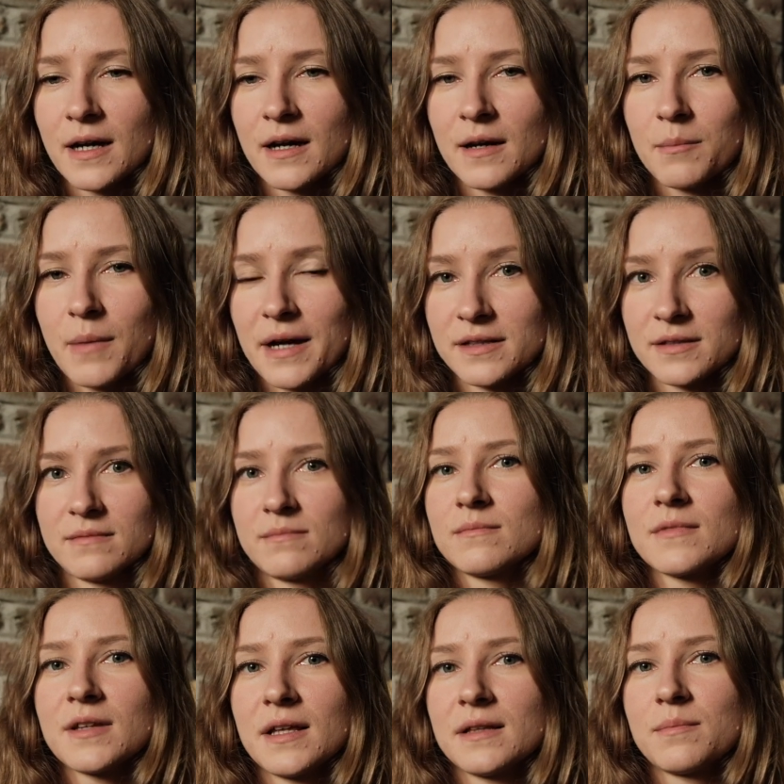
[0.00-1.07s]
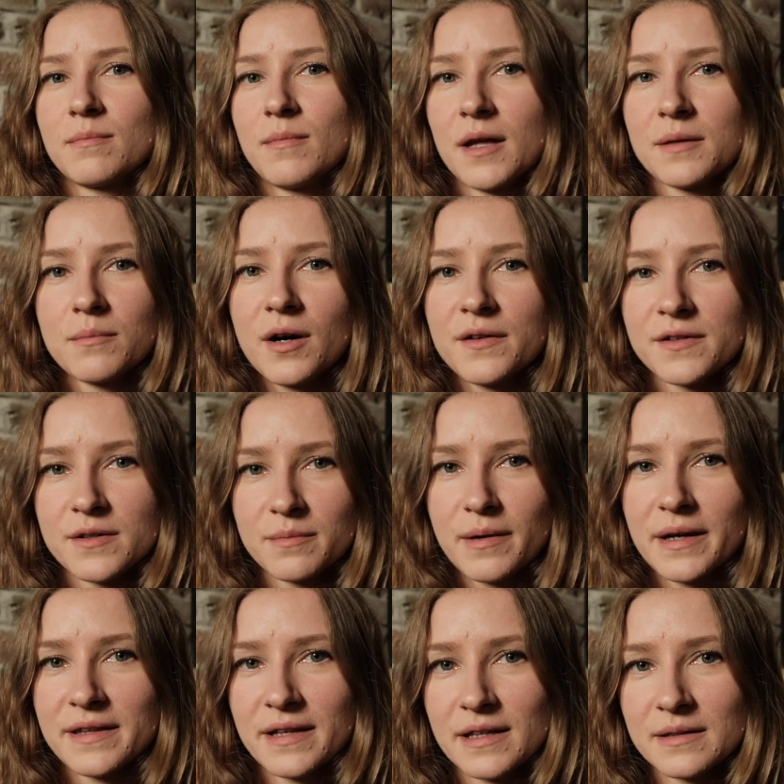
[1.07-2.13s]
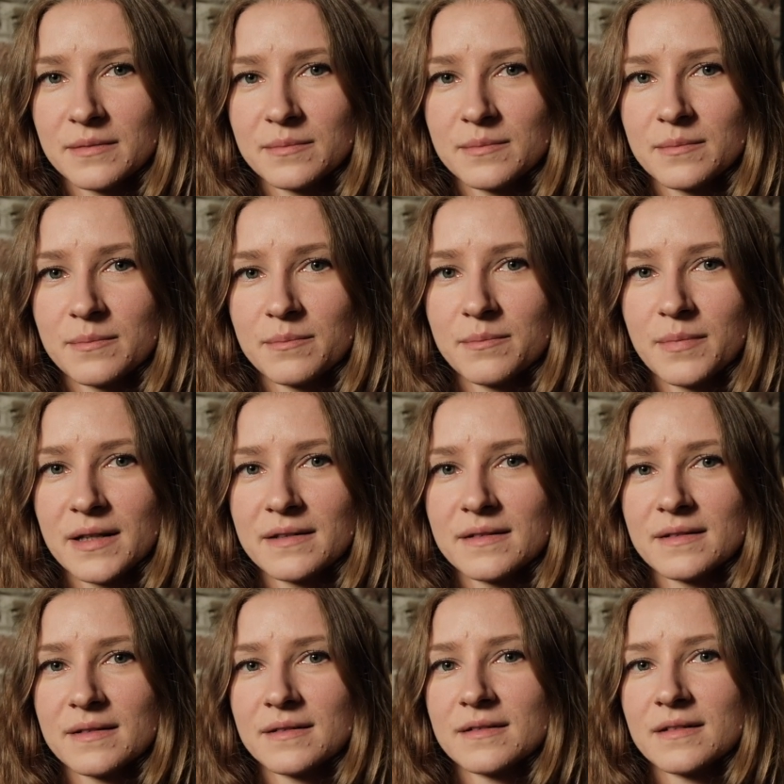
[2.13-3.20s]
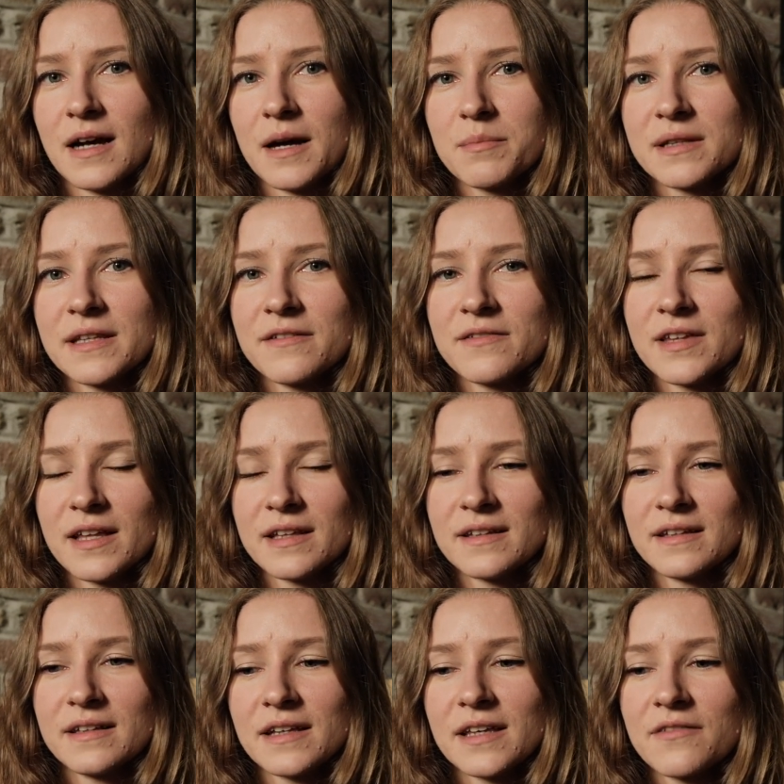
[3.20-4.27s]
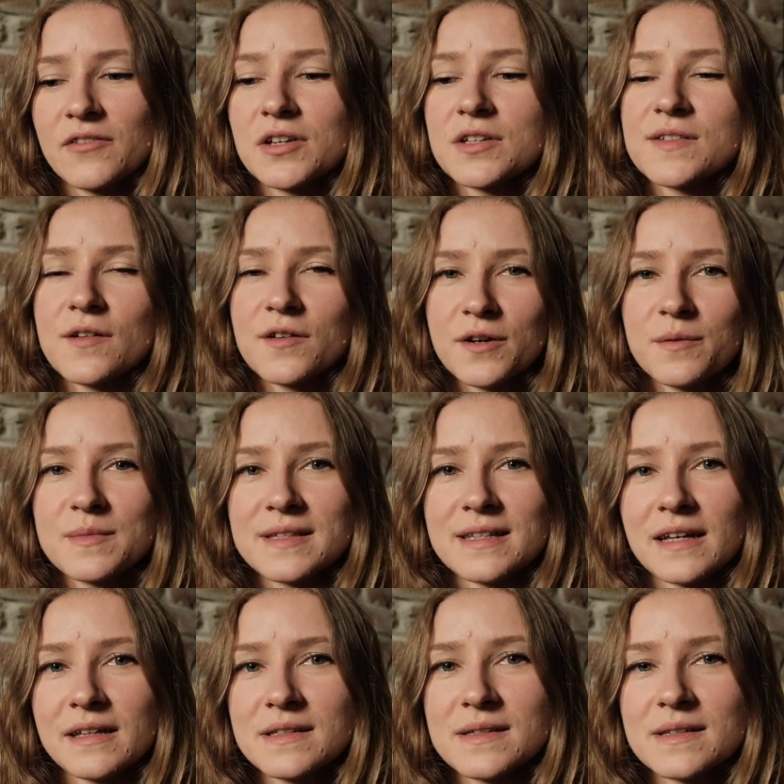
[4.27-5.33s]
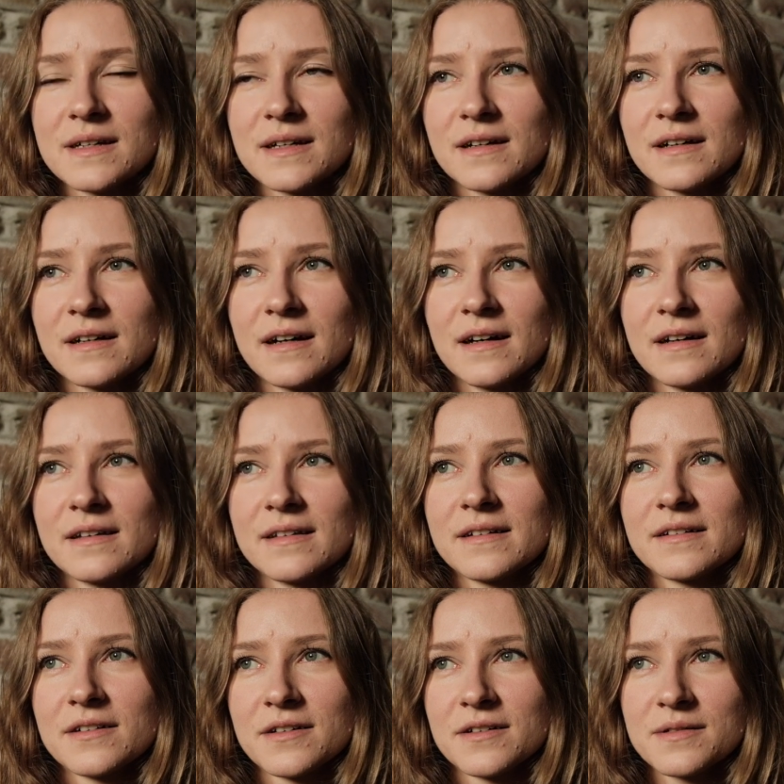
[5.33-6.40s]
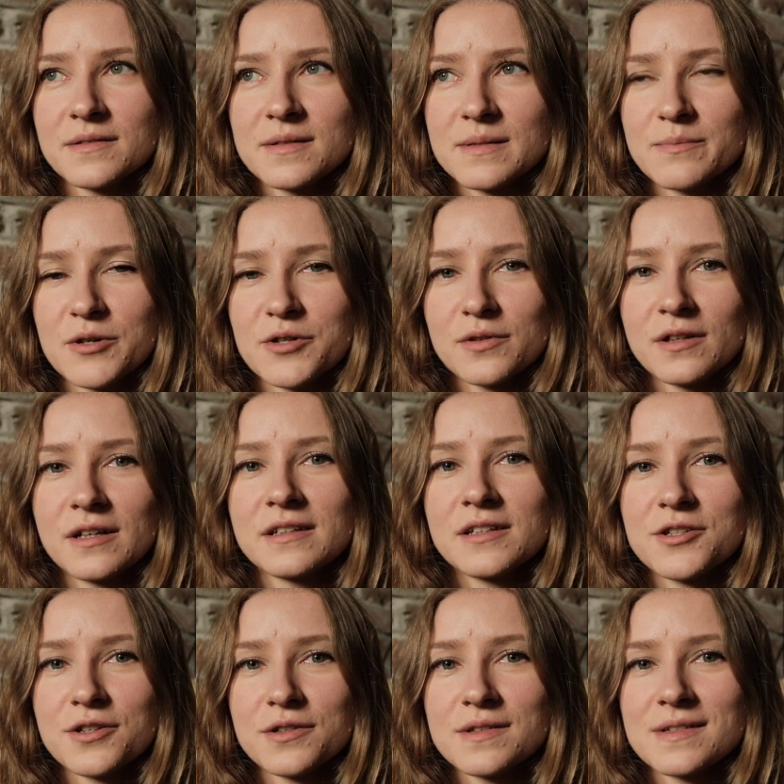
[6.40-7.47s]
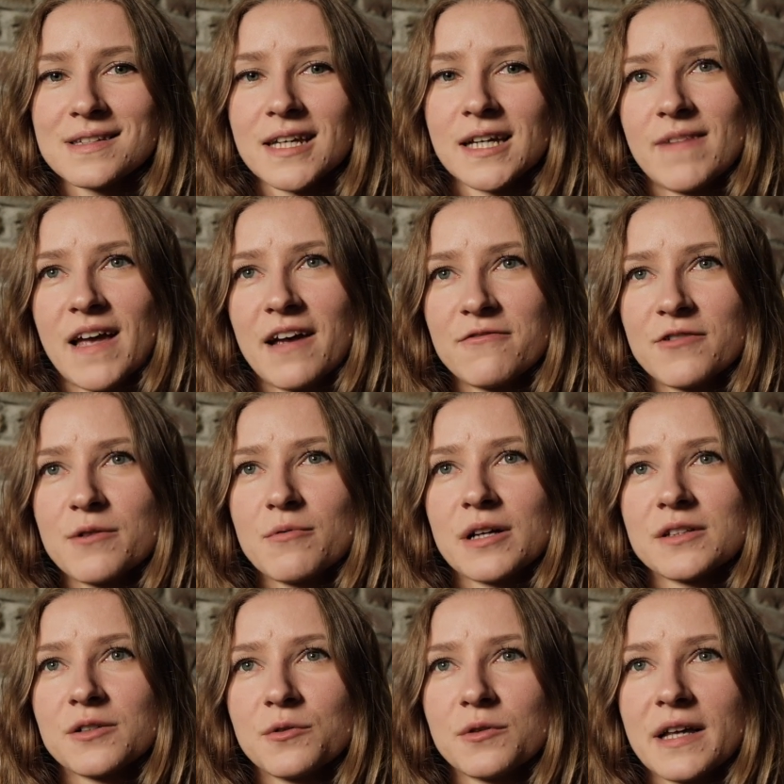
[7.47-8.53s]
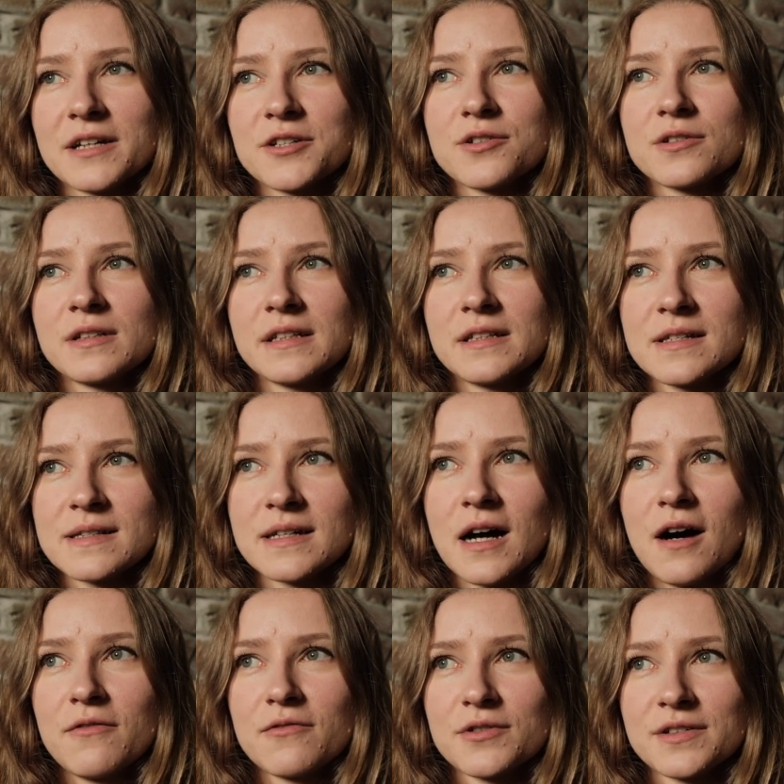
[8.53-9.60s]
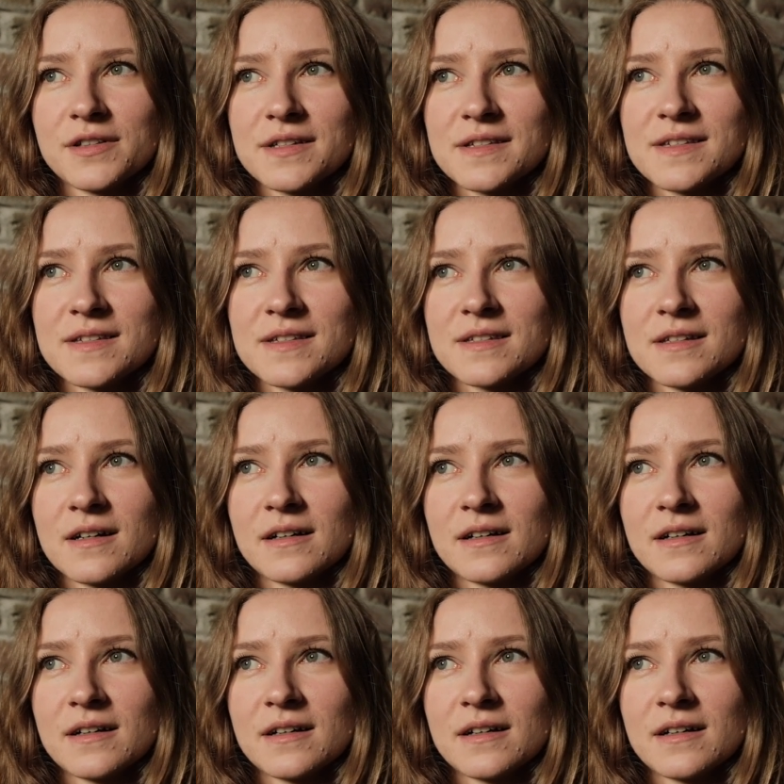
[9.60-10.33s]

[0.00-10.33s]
might get unbothered by that. But I believe that in a given circumstance, under special conditions, everyone could actually discover this